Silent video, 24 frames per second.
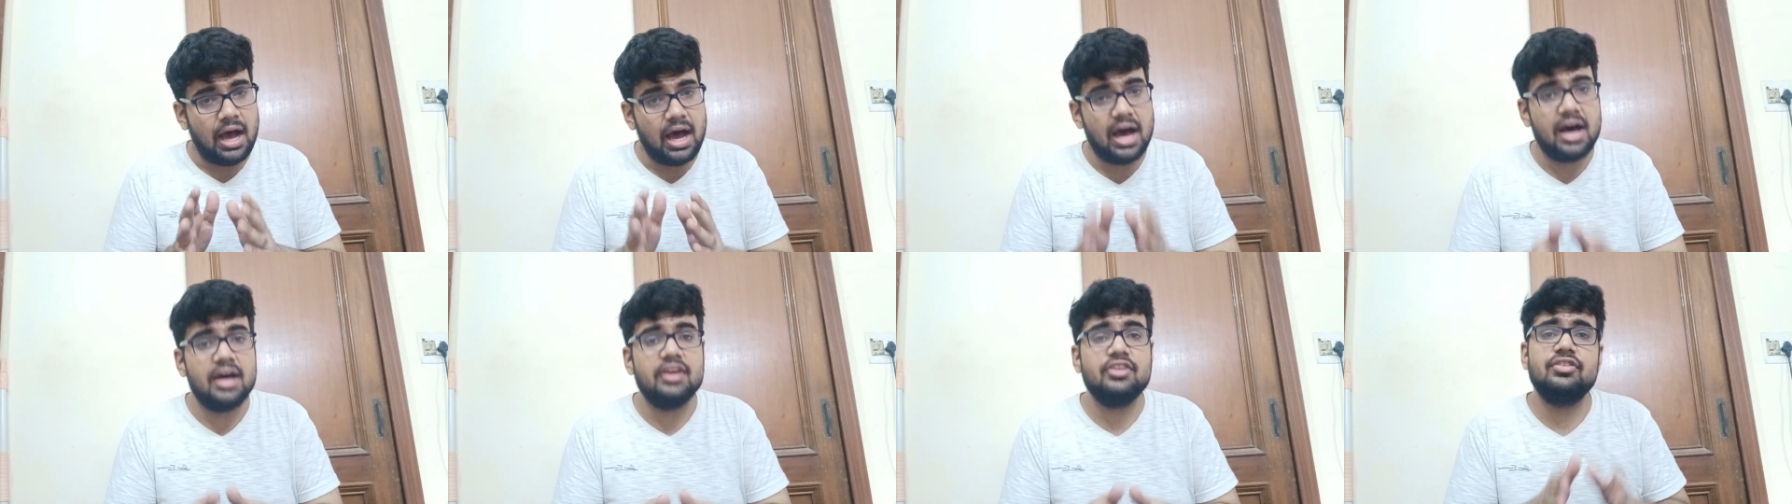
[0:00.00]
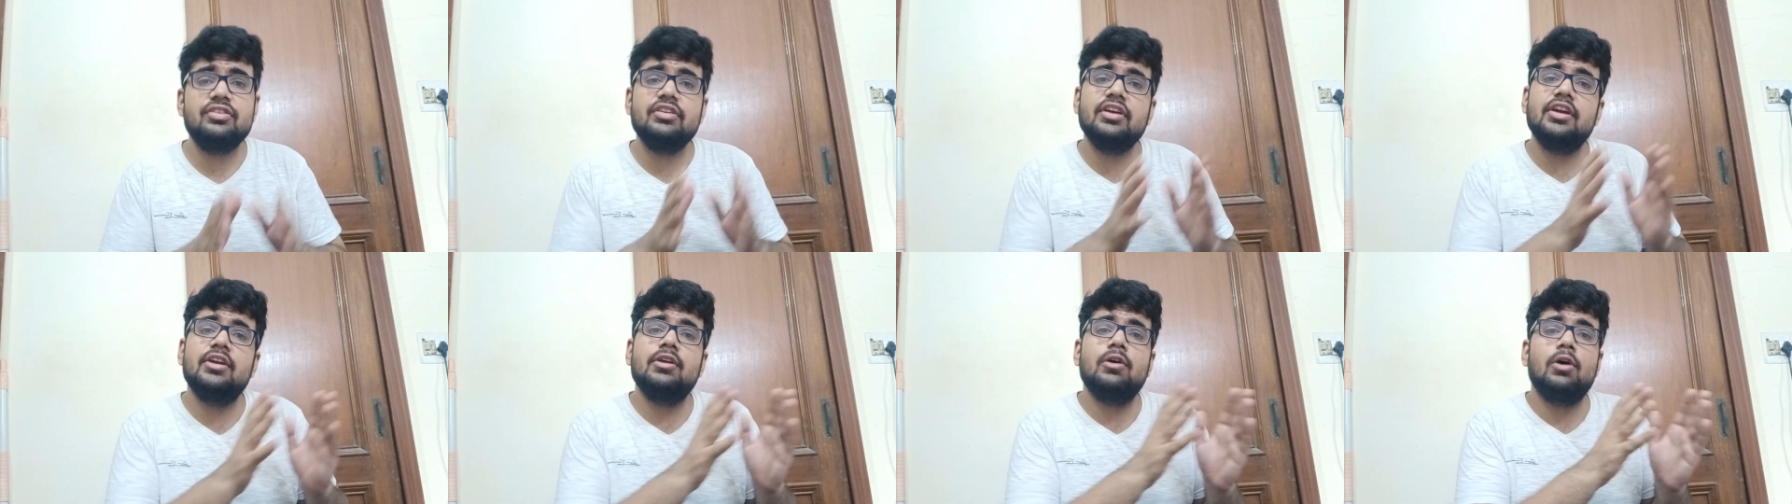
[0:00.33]
are
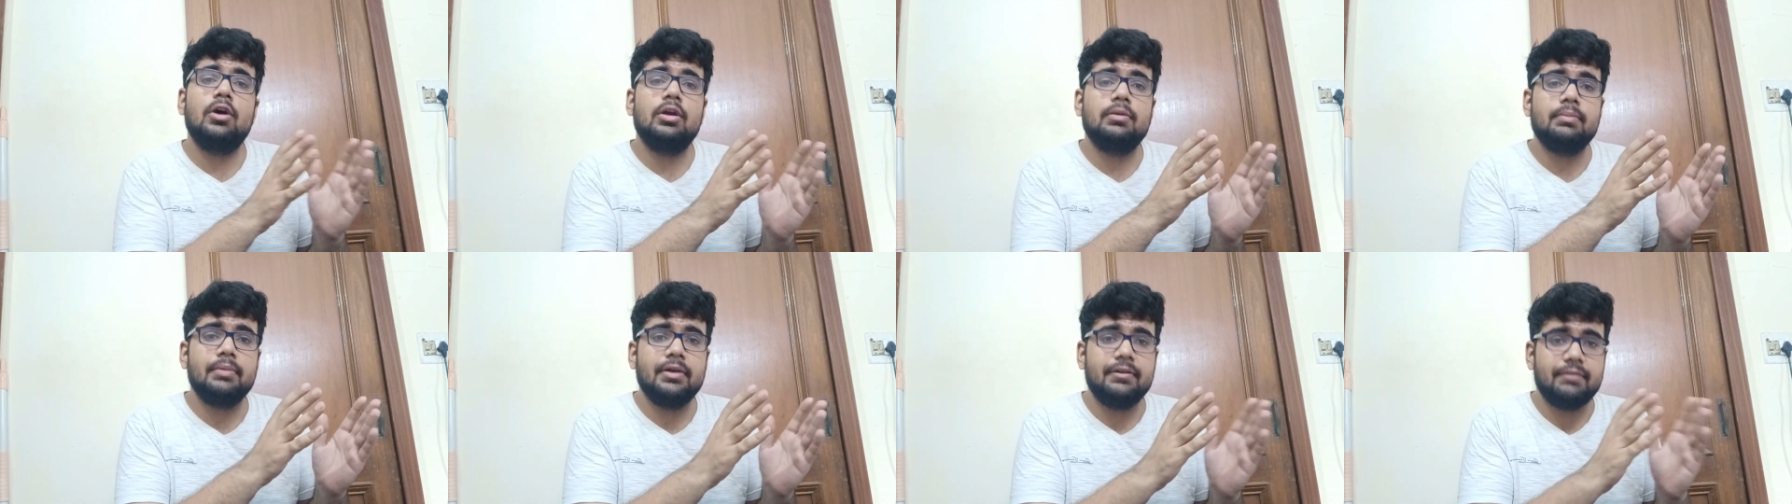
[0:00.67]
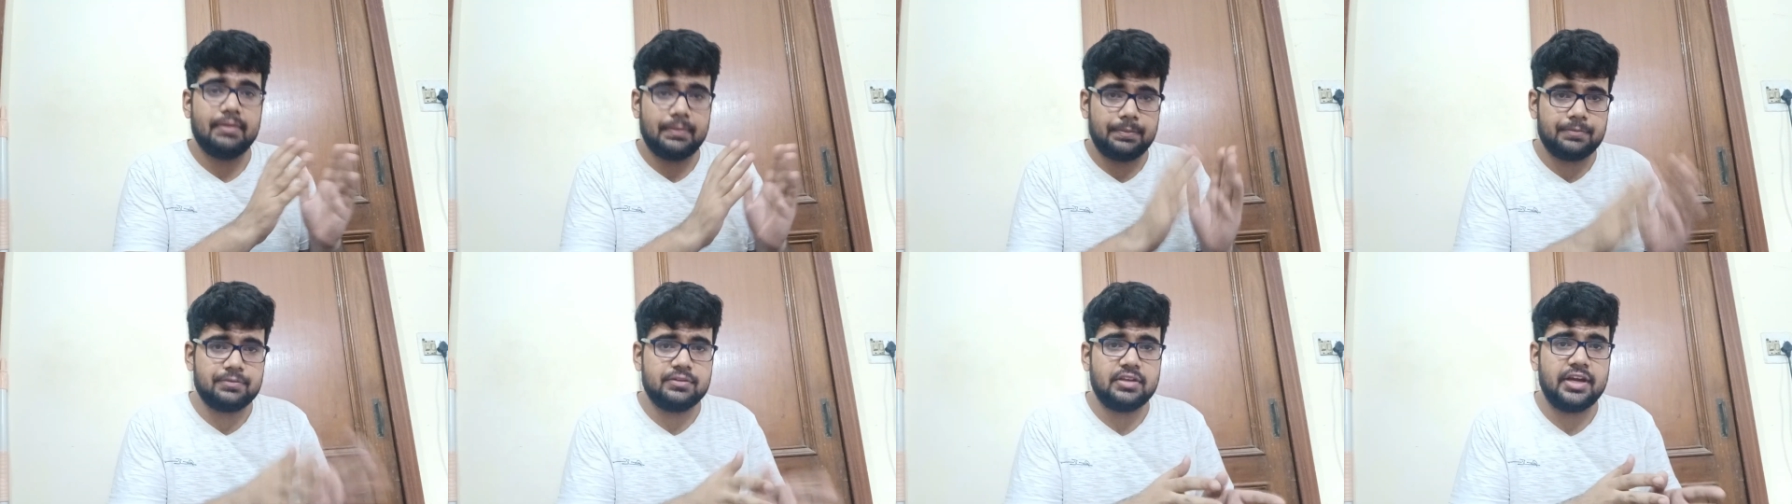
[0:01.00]
shared on my
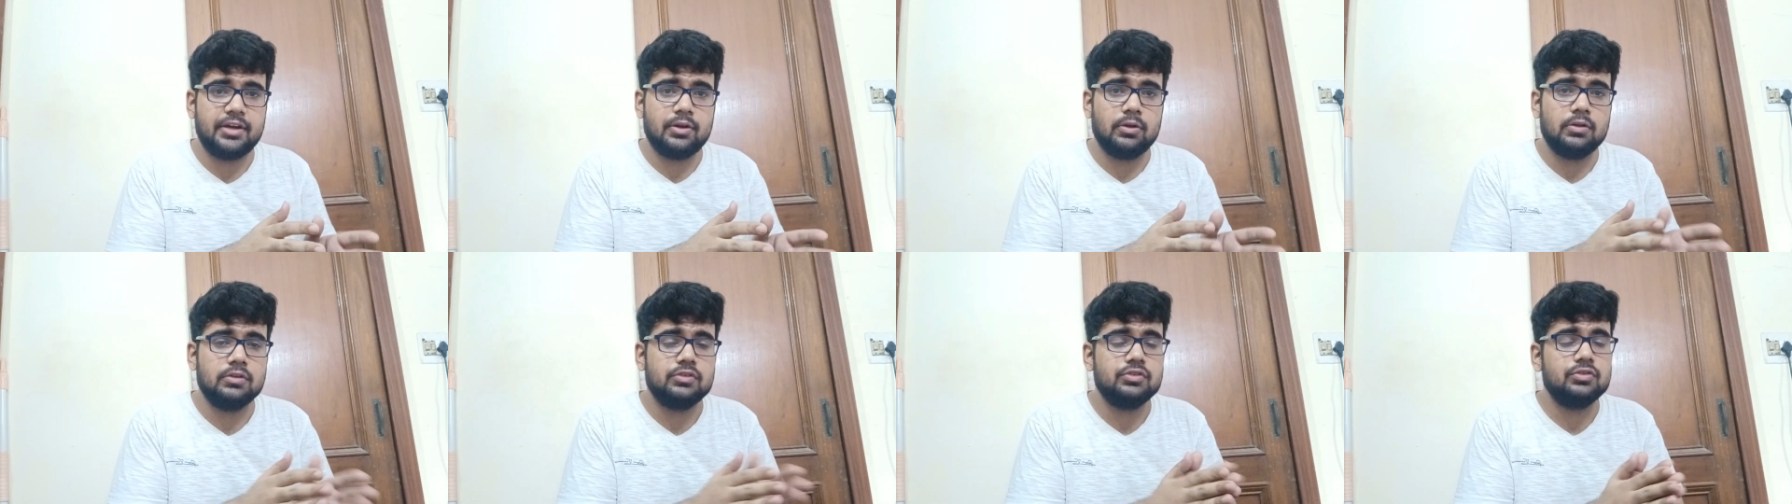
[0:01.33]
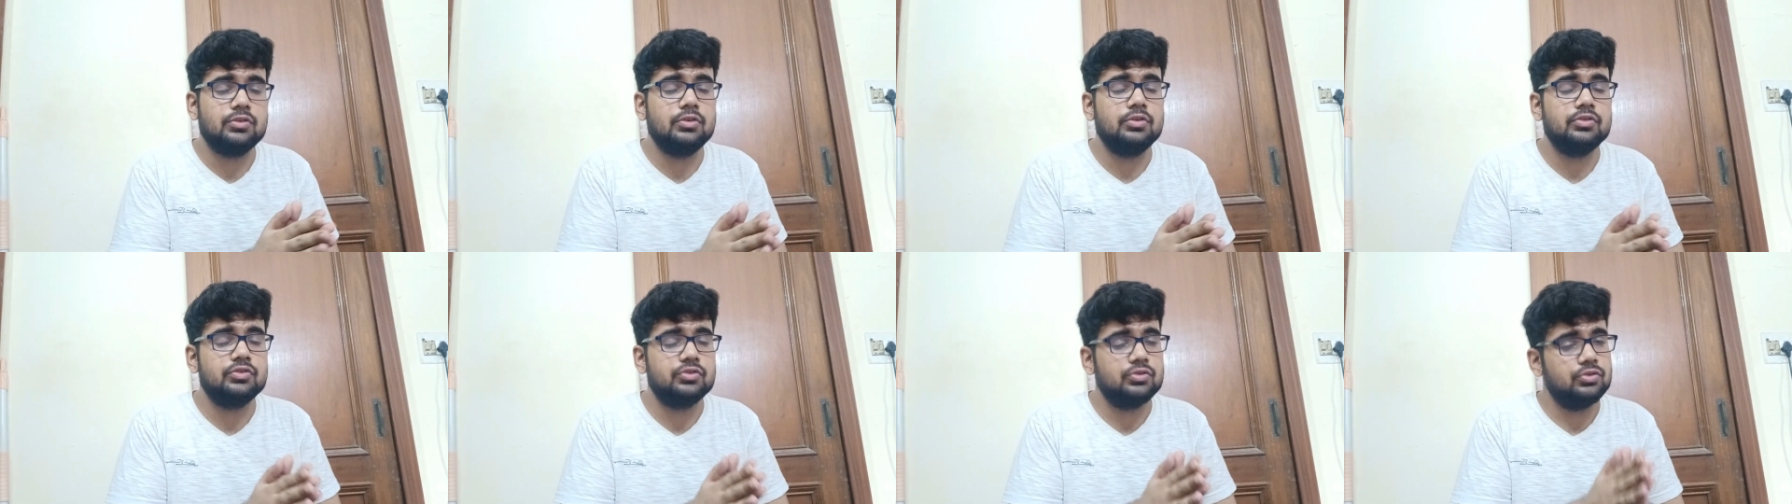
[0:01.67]
website
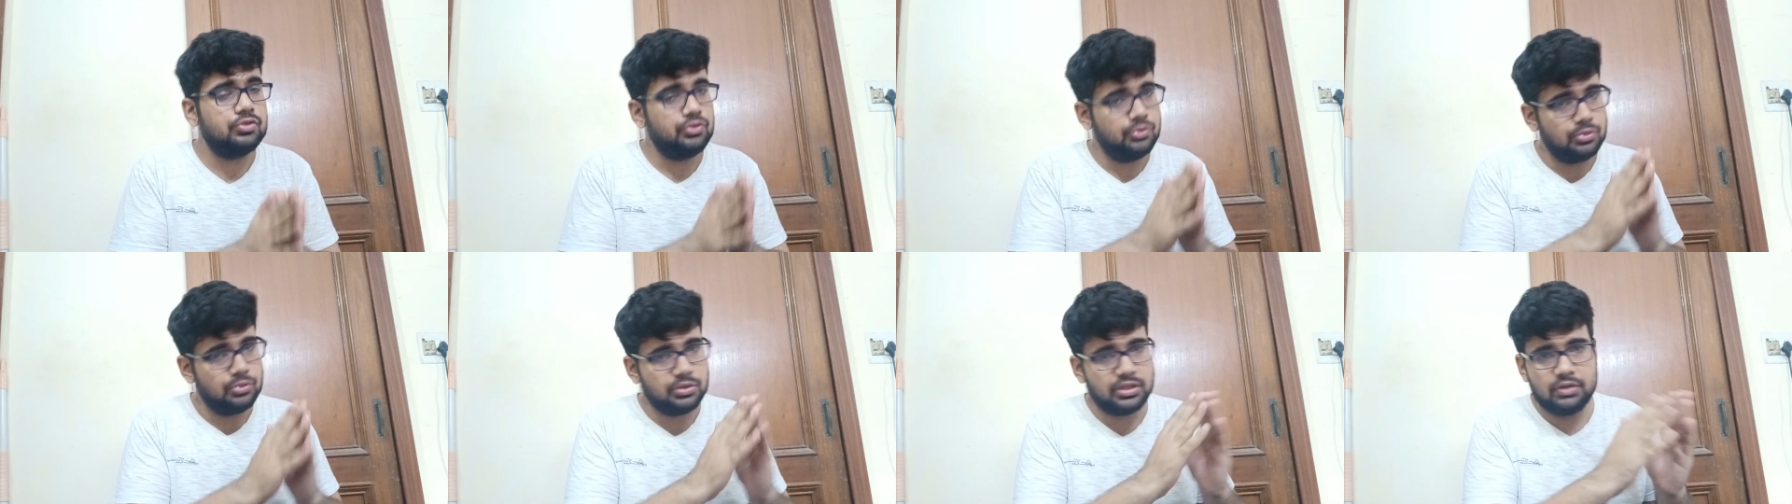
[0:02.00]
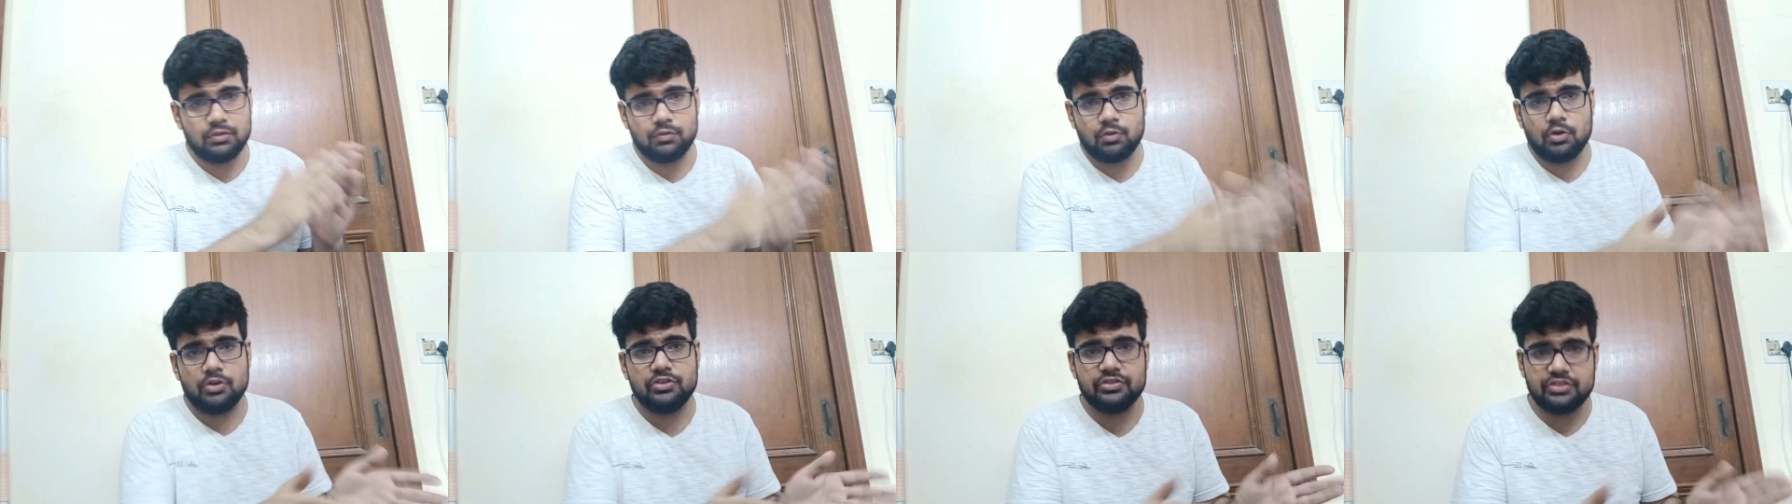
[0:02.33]
also, so you
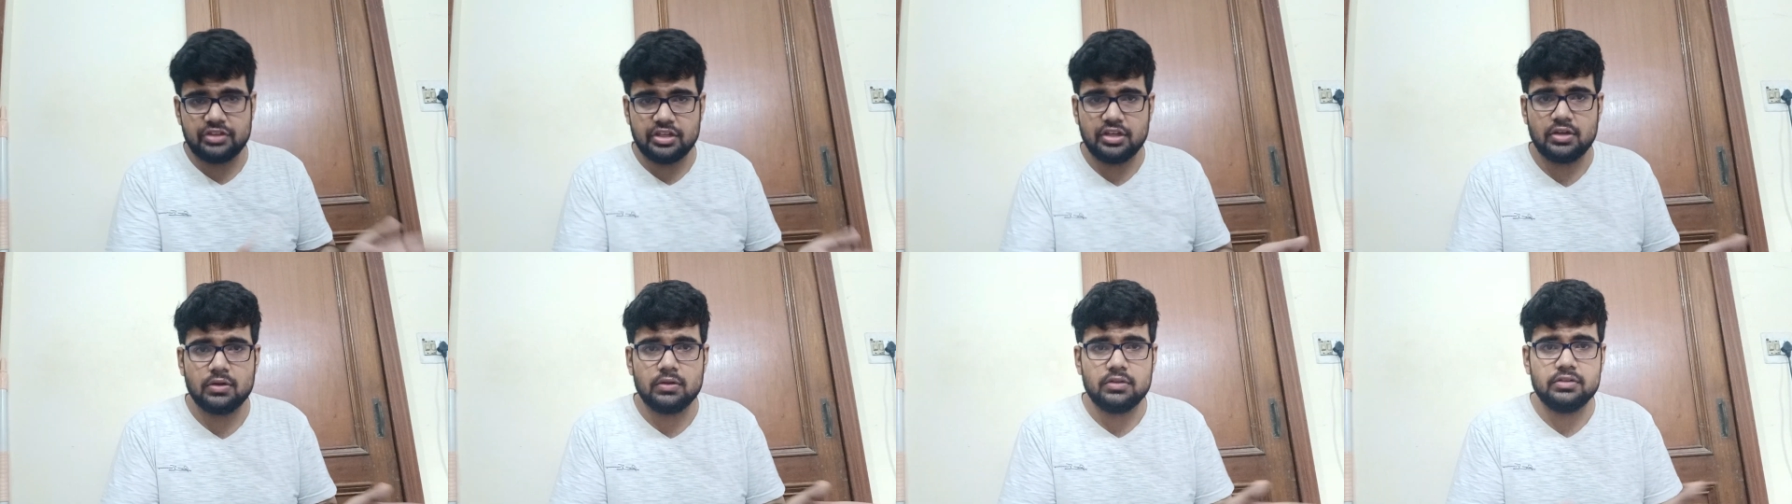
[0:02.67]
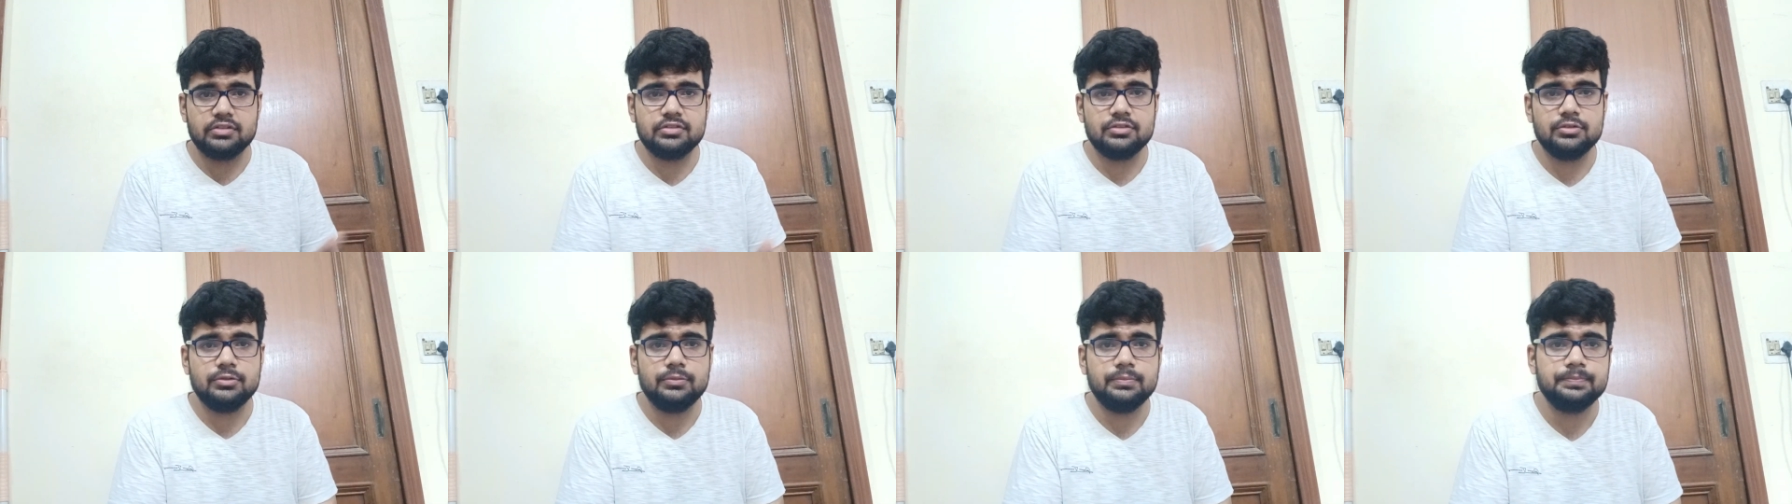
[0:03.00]
can watch there
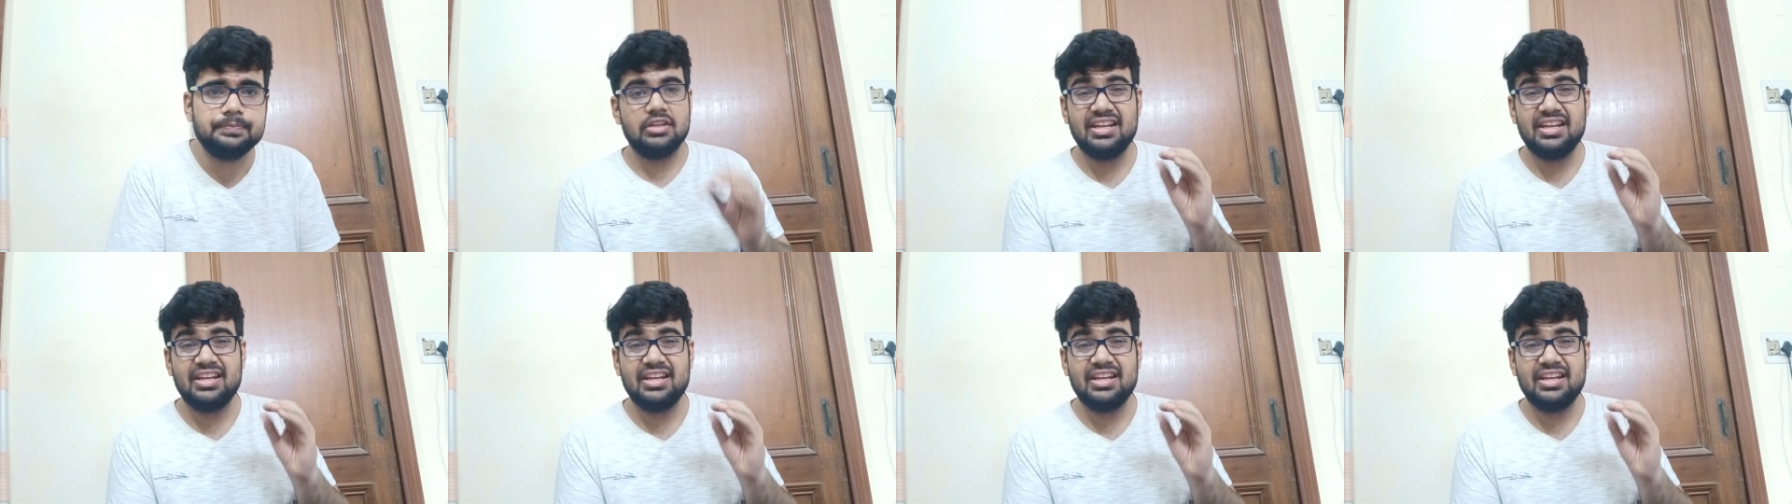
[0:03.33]
also.